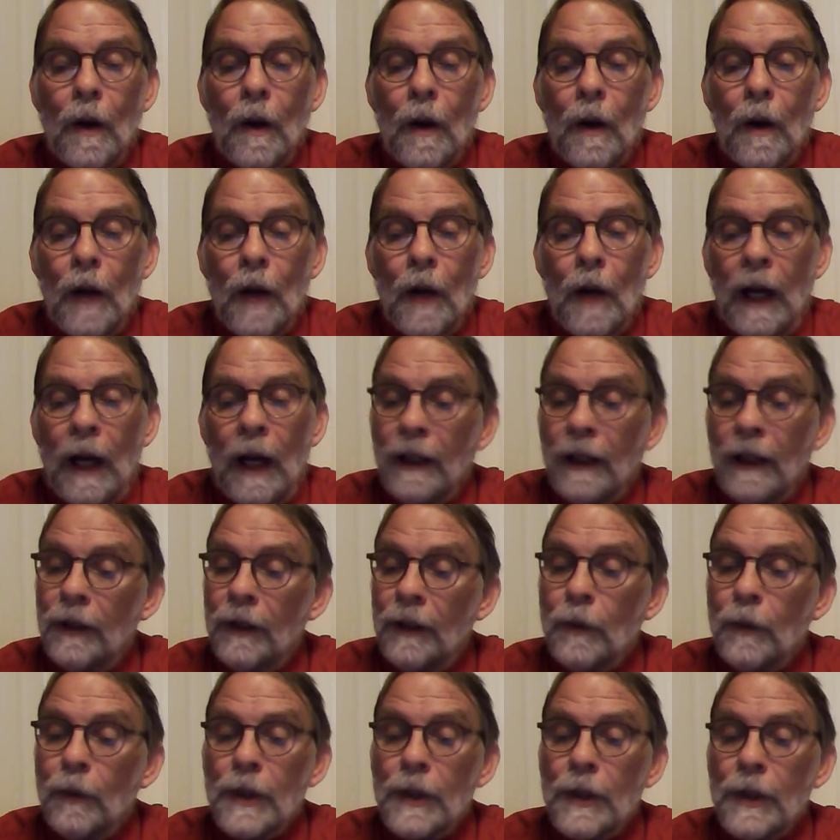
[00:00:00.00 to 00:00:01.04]
I'll end
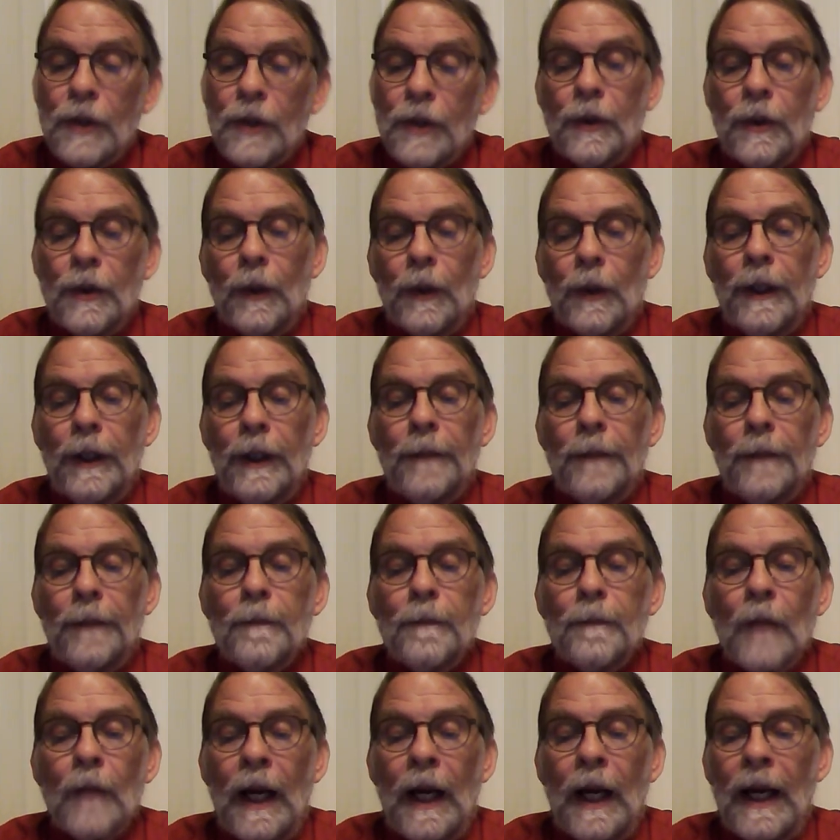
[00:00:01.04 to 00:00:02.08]
with a story.
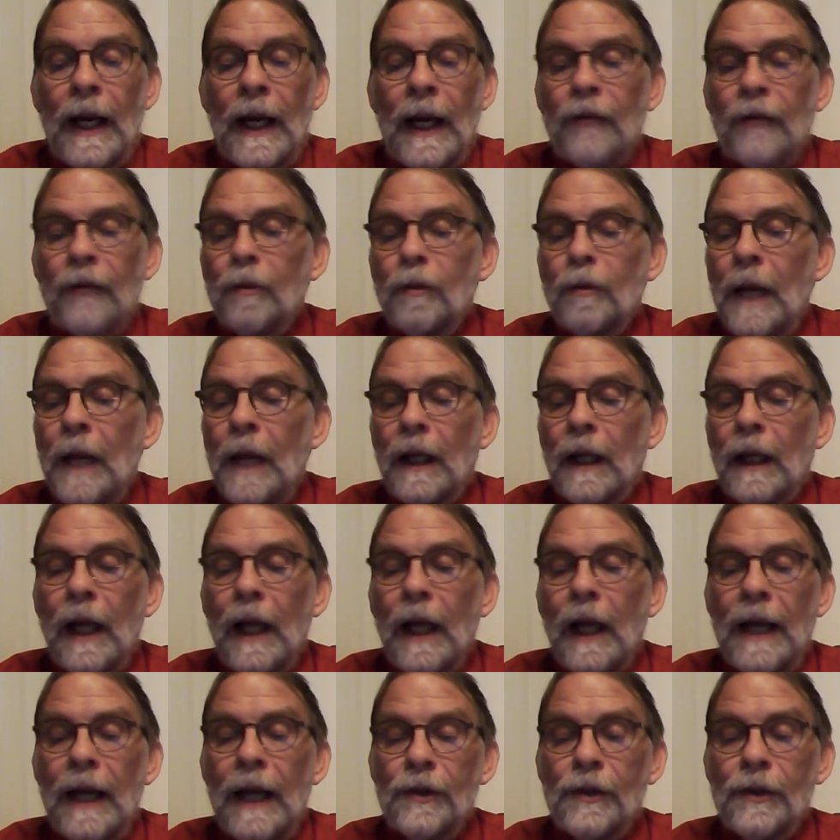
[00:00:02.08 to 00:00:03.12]
I asked my
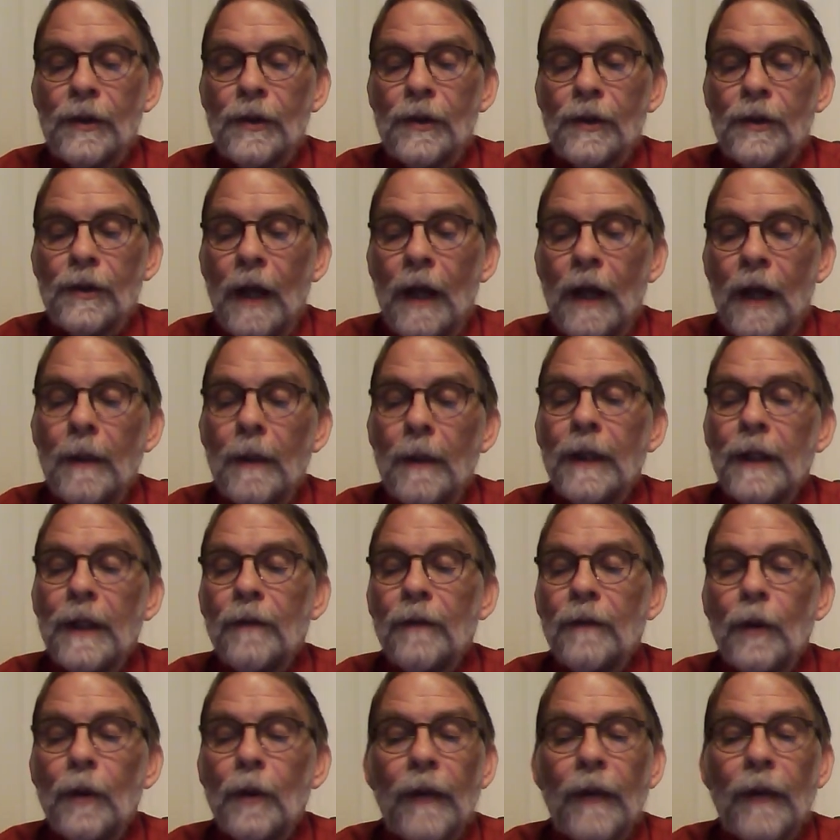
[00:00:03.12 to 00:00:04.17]
classes, how many of
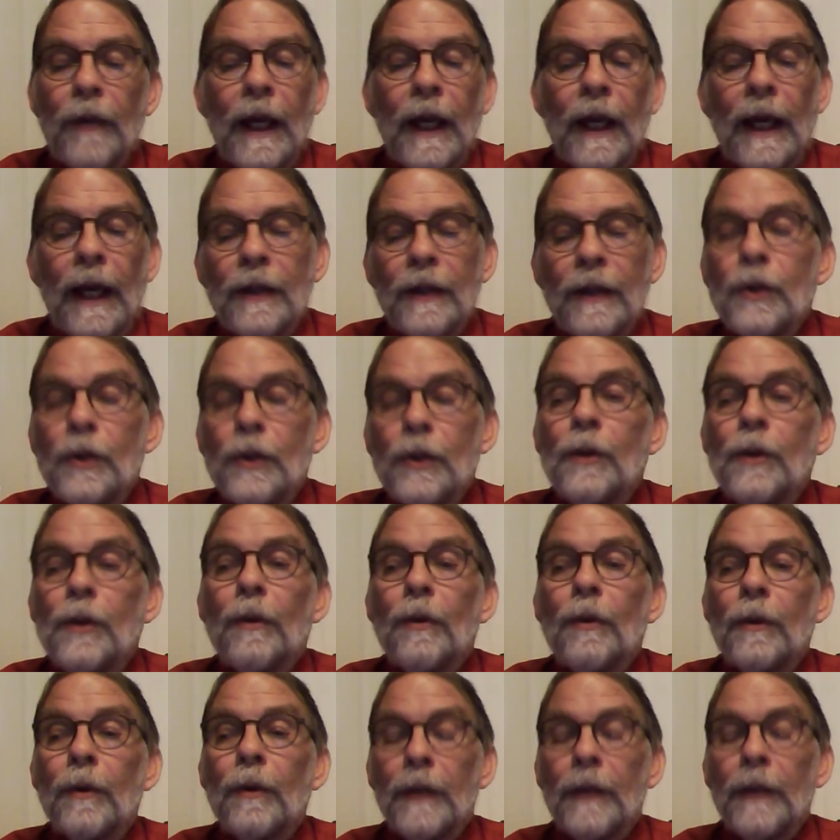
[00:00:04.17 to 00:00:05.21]
you think I can shoot
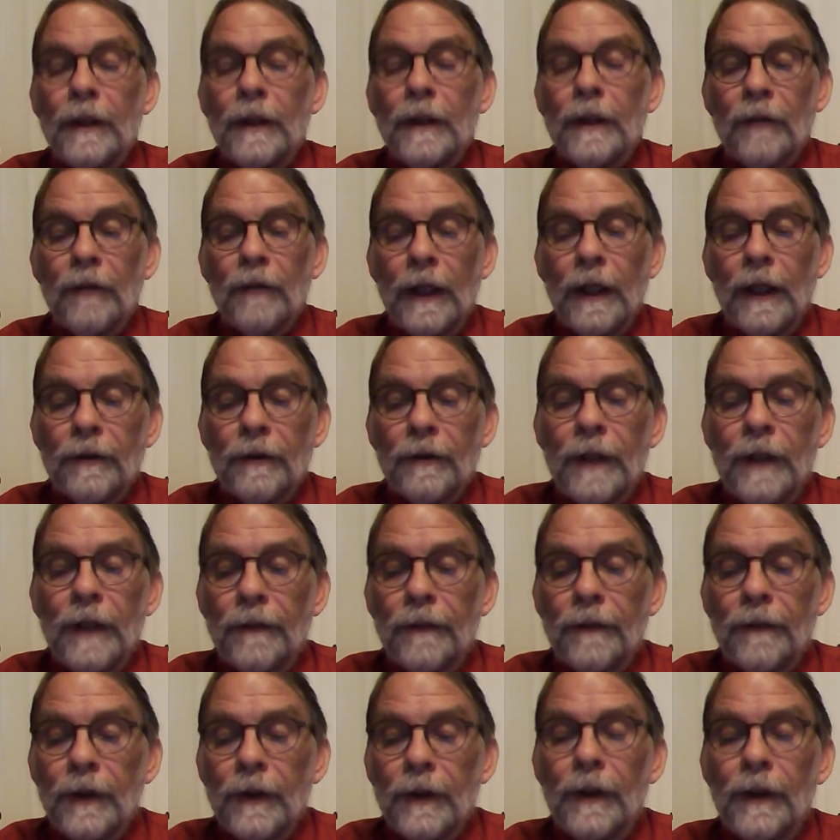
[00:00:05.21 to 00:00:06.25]
threes like Steph
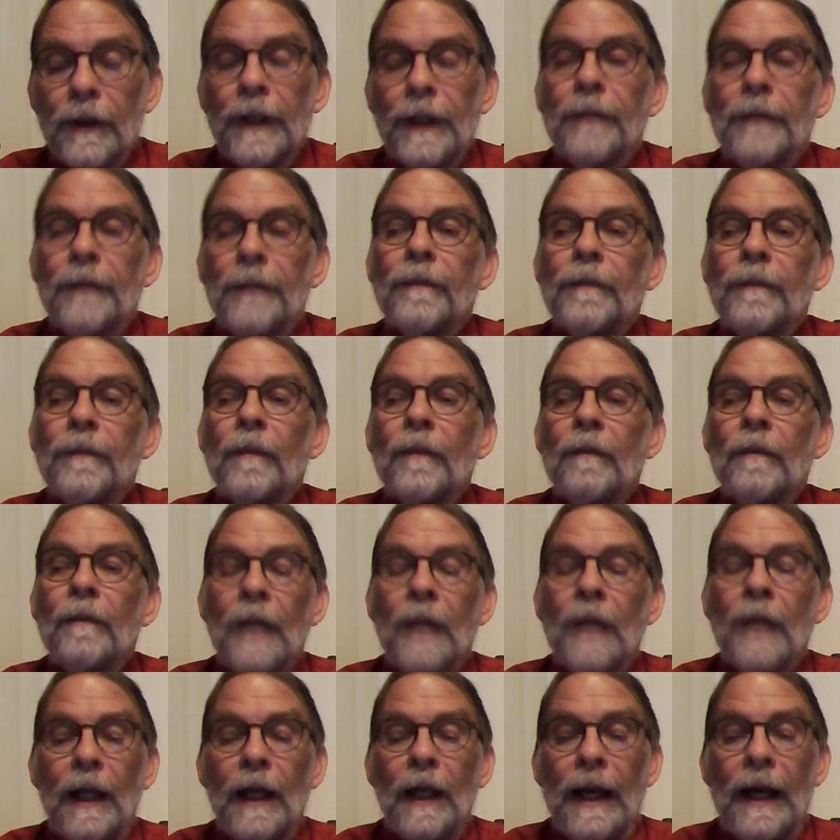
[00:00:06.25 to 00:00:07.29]
Curry?
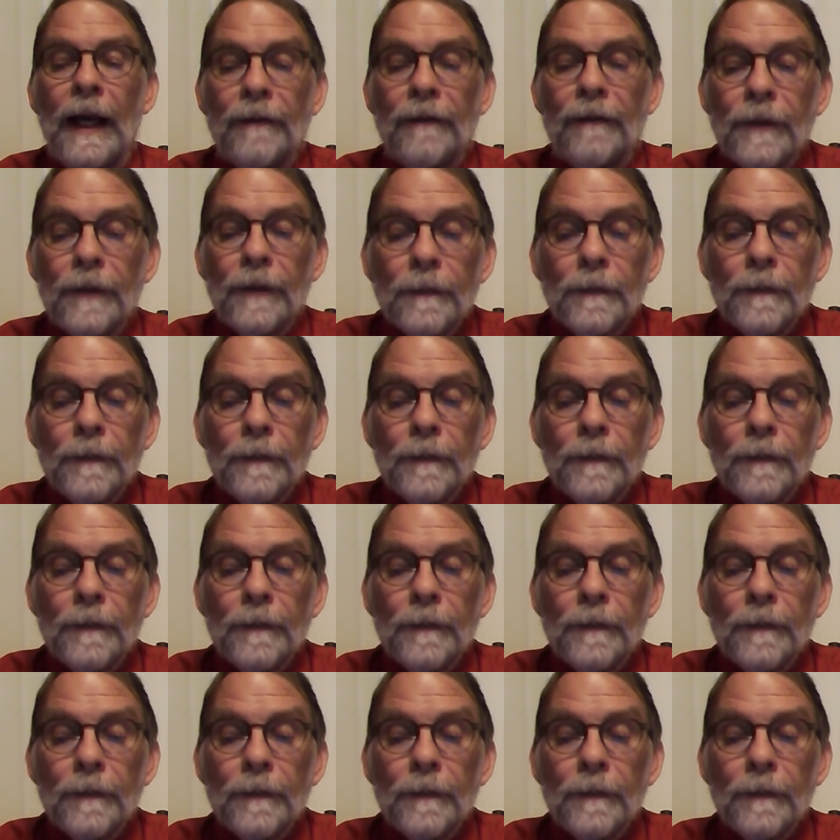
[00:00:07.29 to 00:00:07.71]
They laughed.